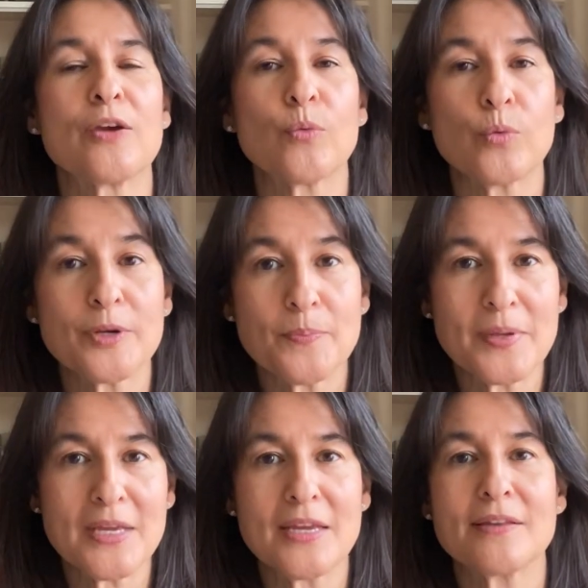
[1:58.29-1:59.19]
would
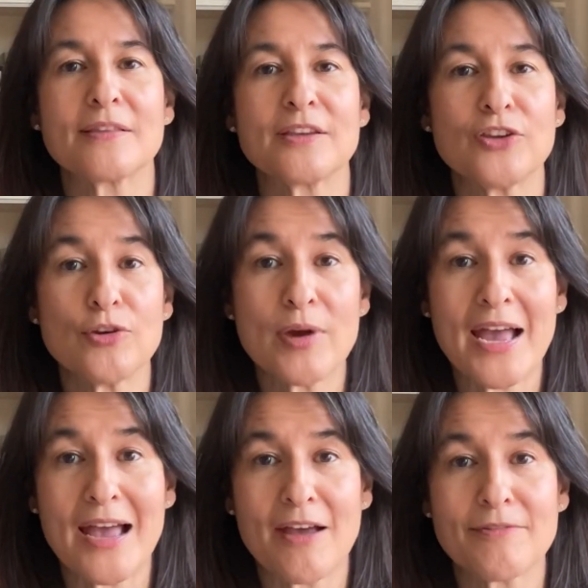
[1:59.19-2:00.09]
be that you
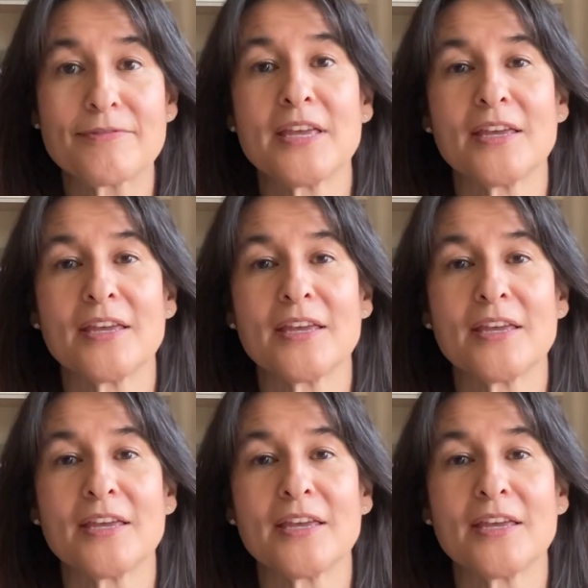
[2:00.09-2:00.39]
have